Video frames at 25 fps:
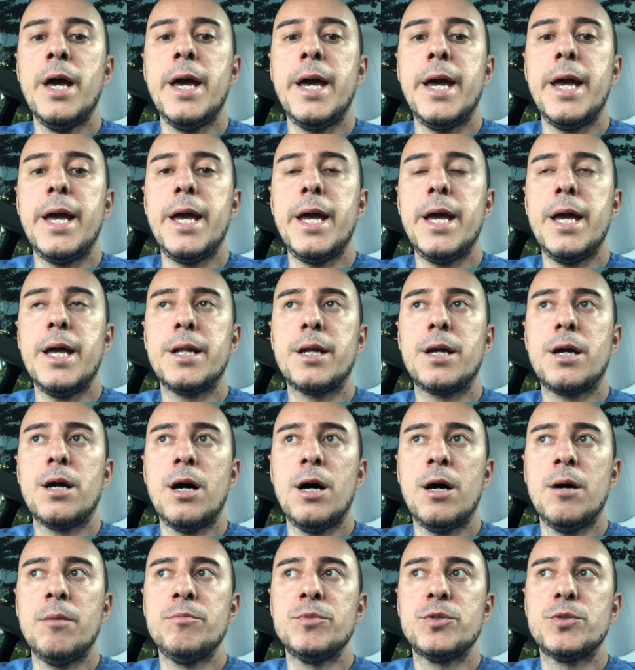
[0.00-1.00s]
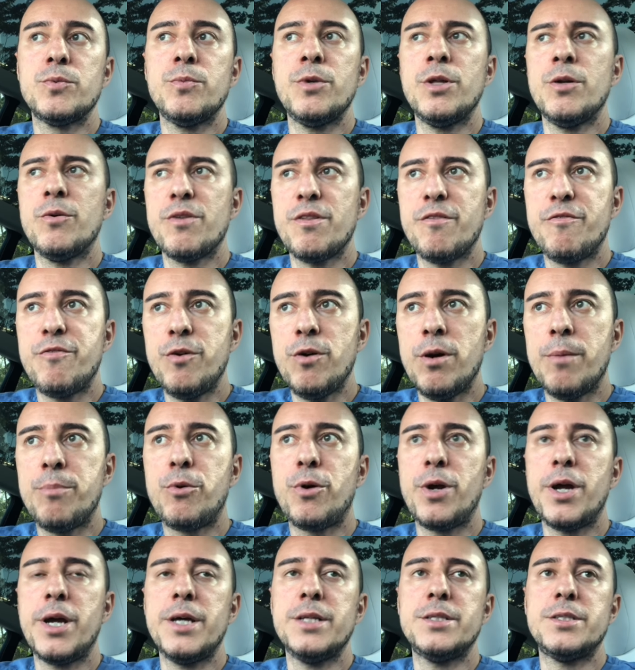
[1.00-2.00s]
It comes, with a few
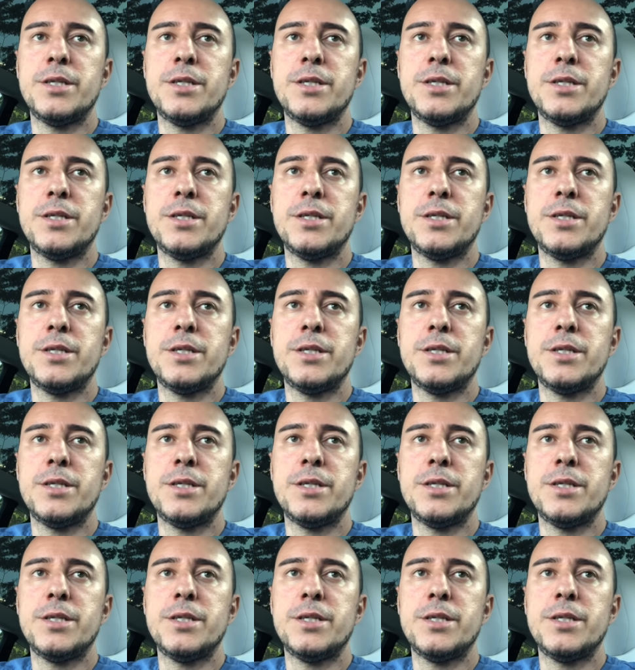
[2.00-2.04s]
upgrades.